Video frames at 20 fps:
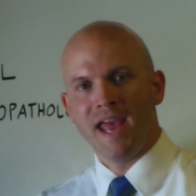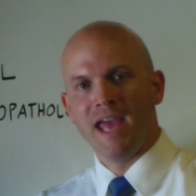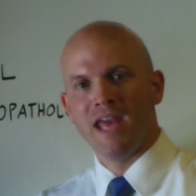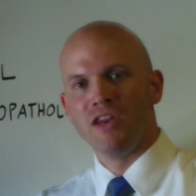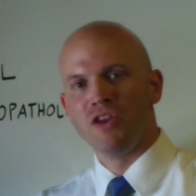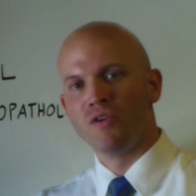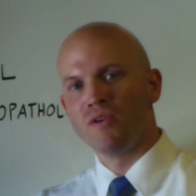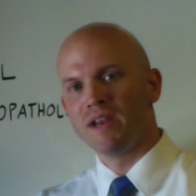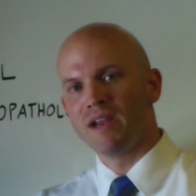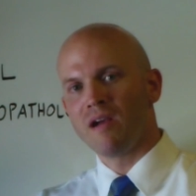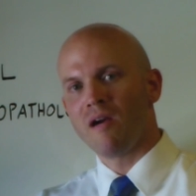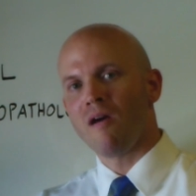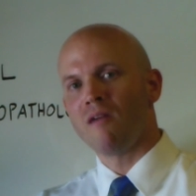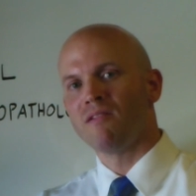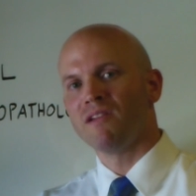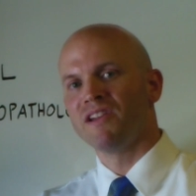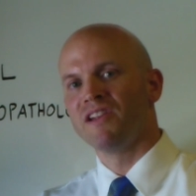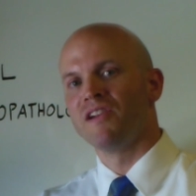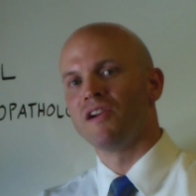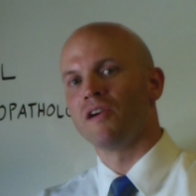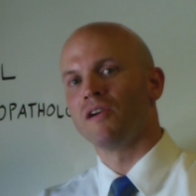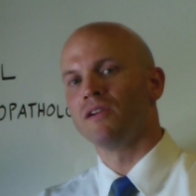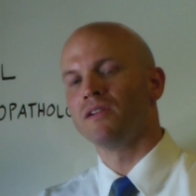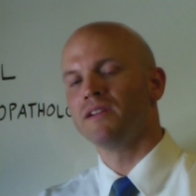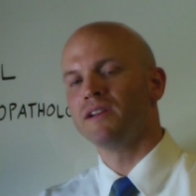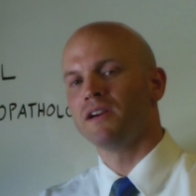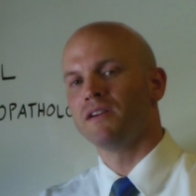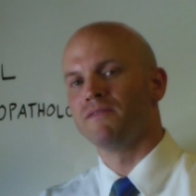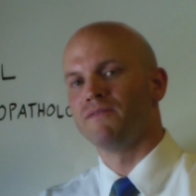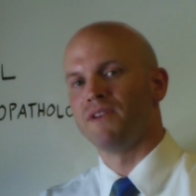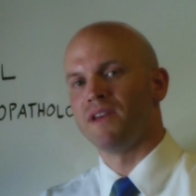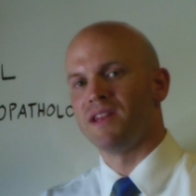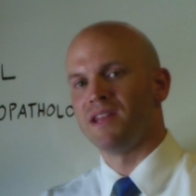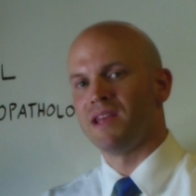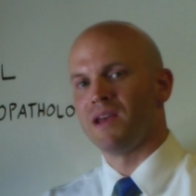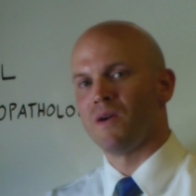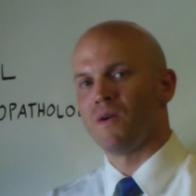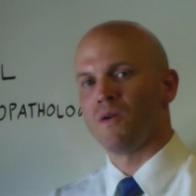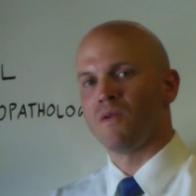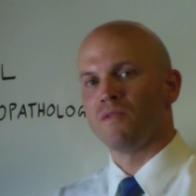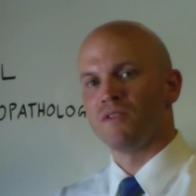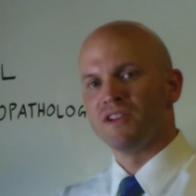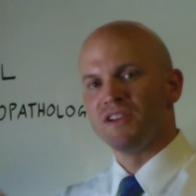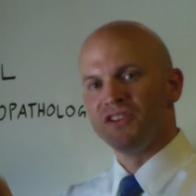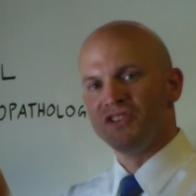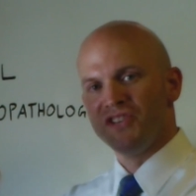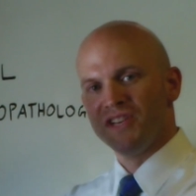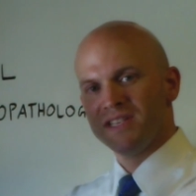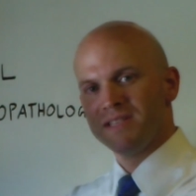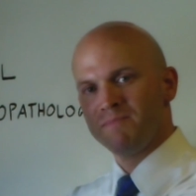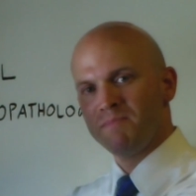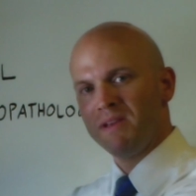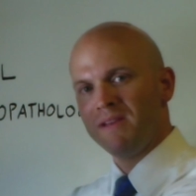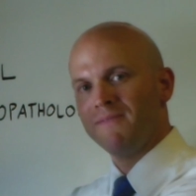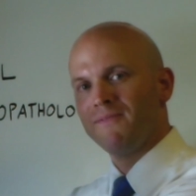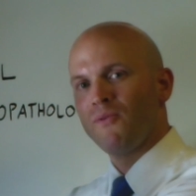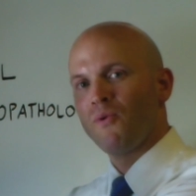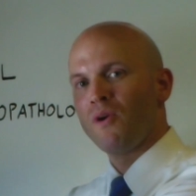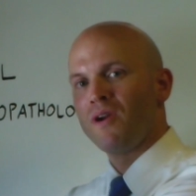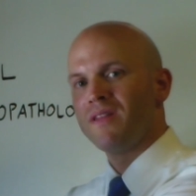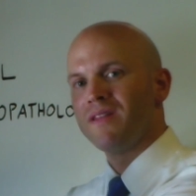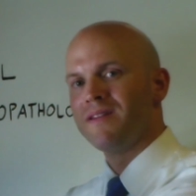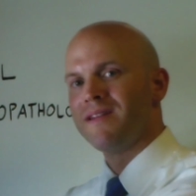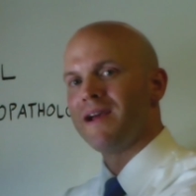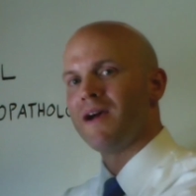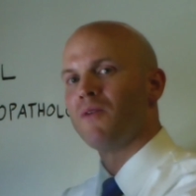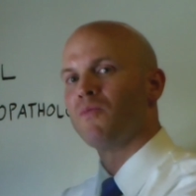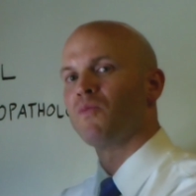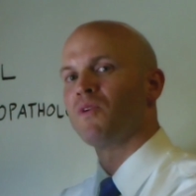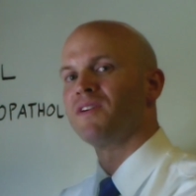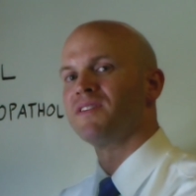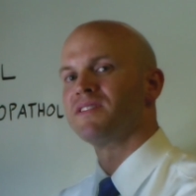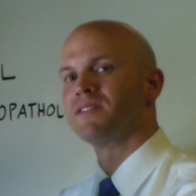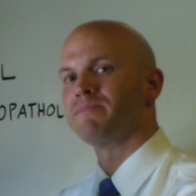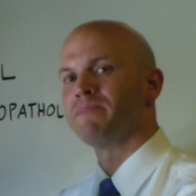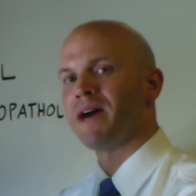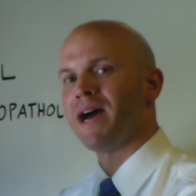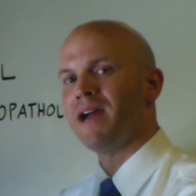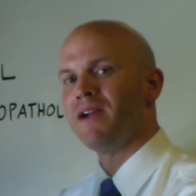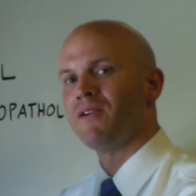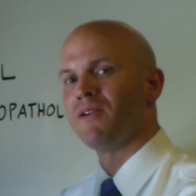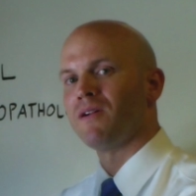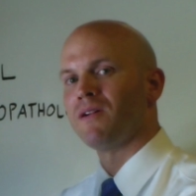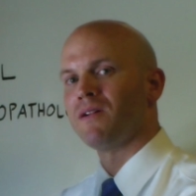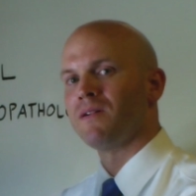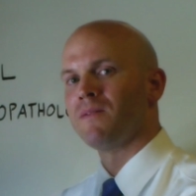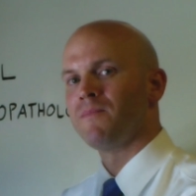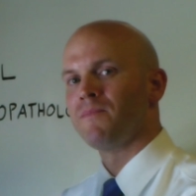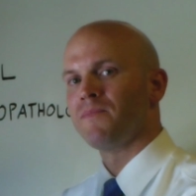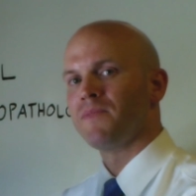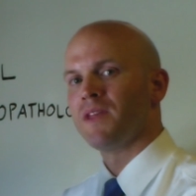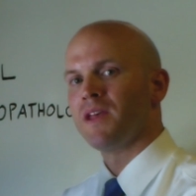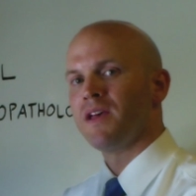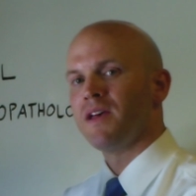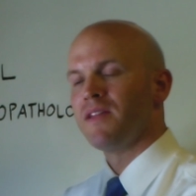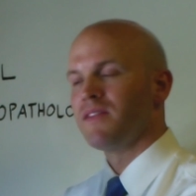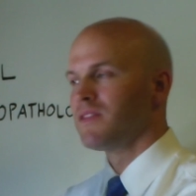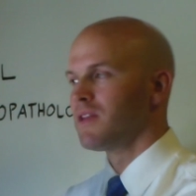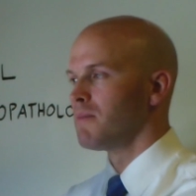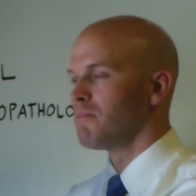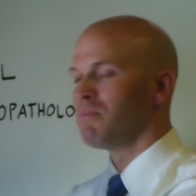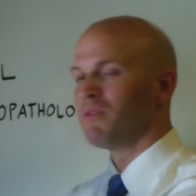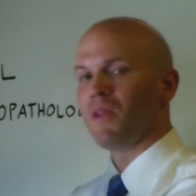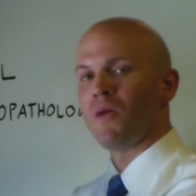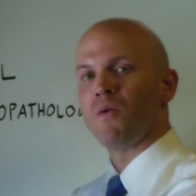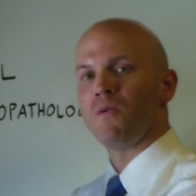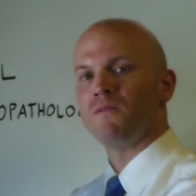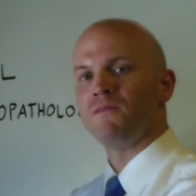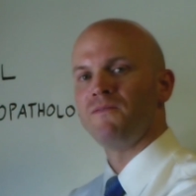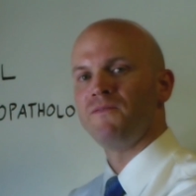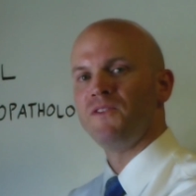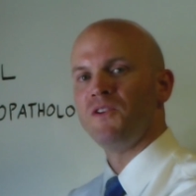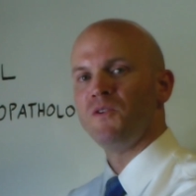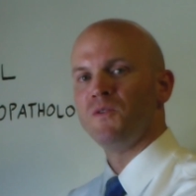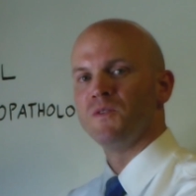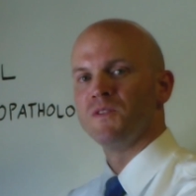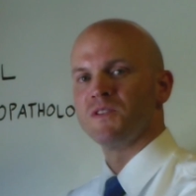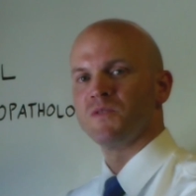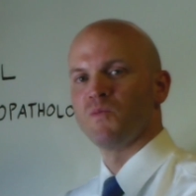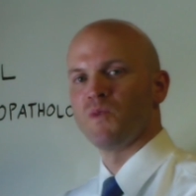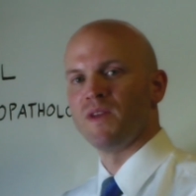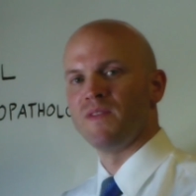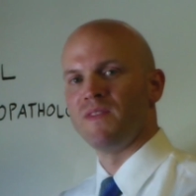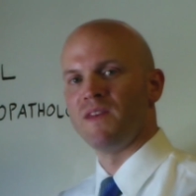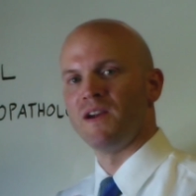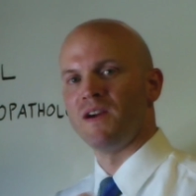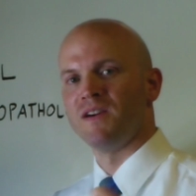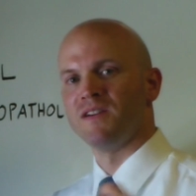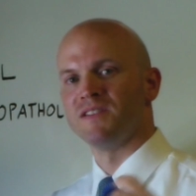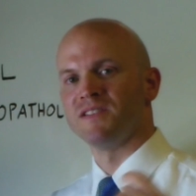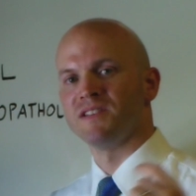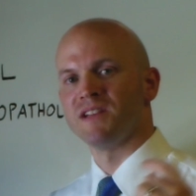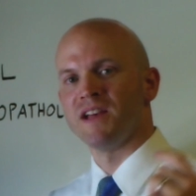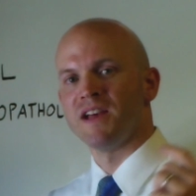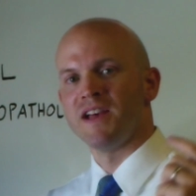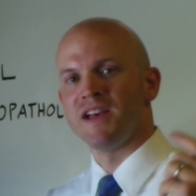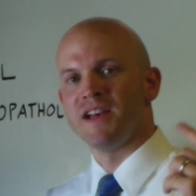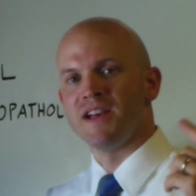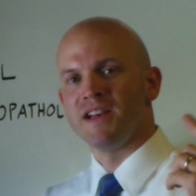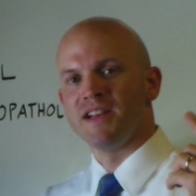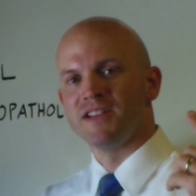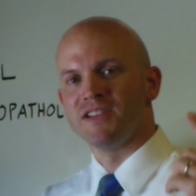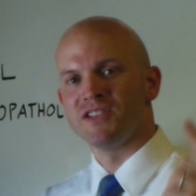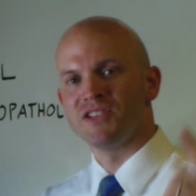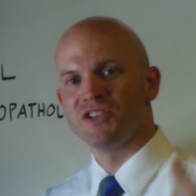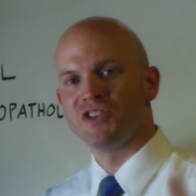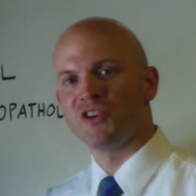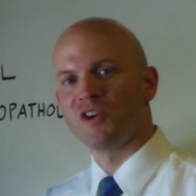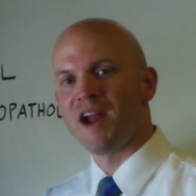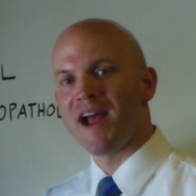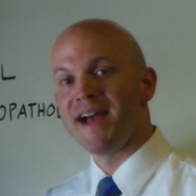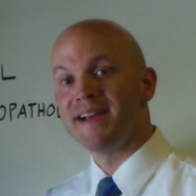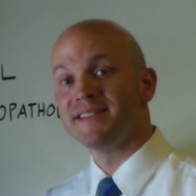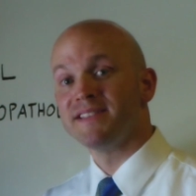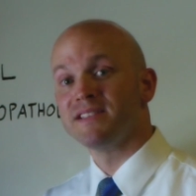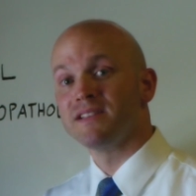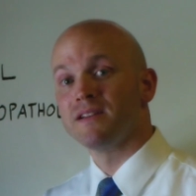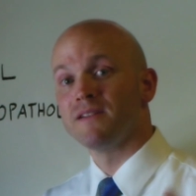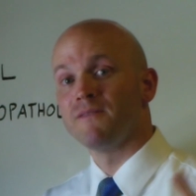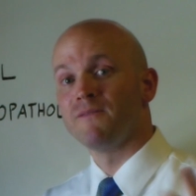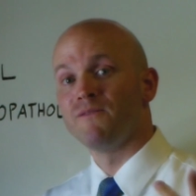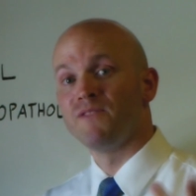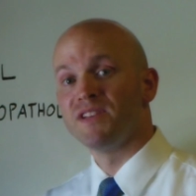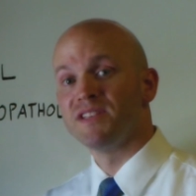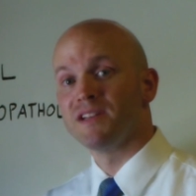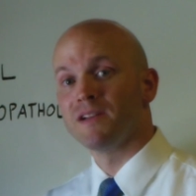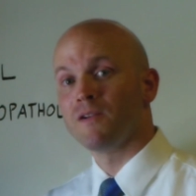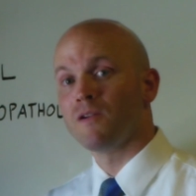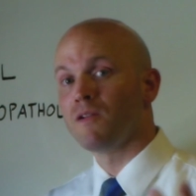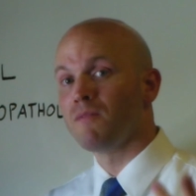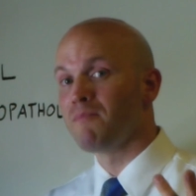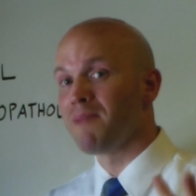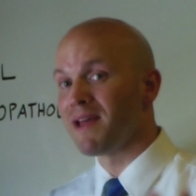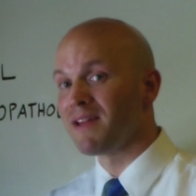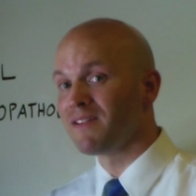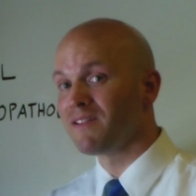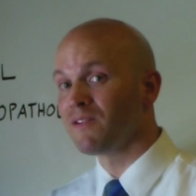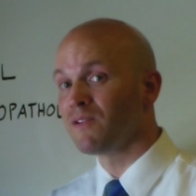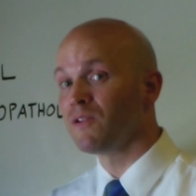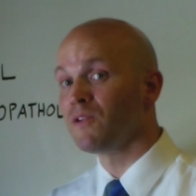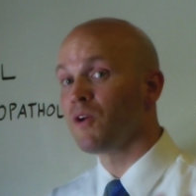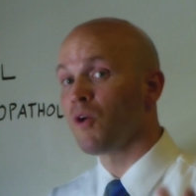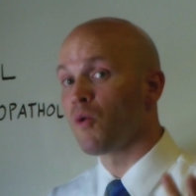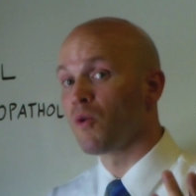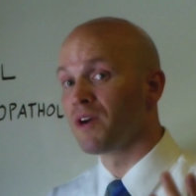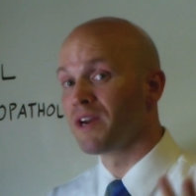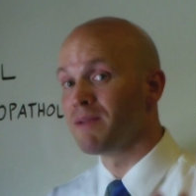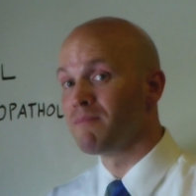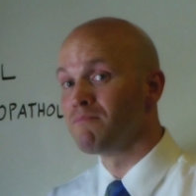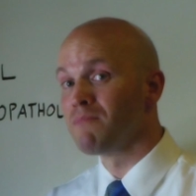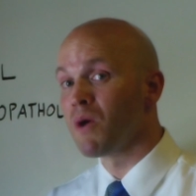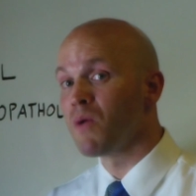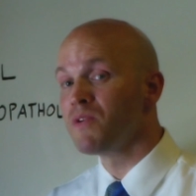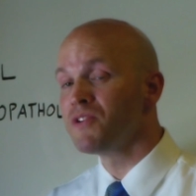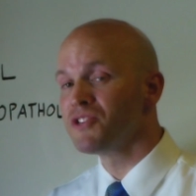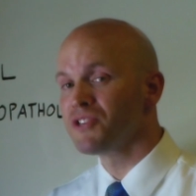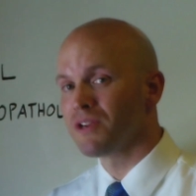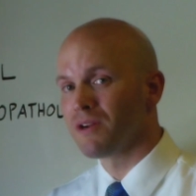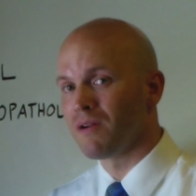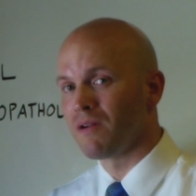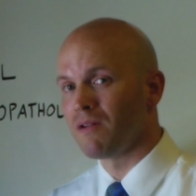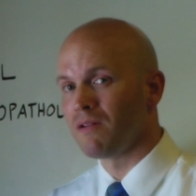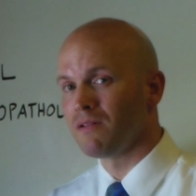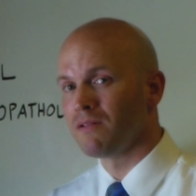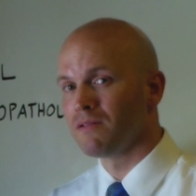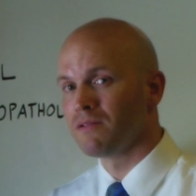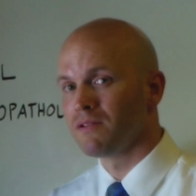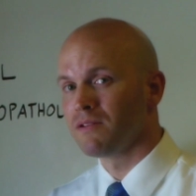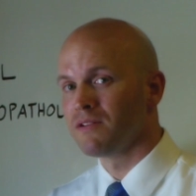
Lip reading: And you recall in an earlier video, just before the downward spiral, the blown fuse, when there's stress, physical, mental, or emotional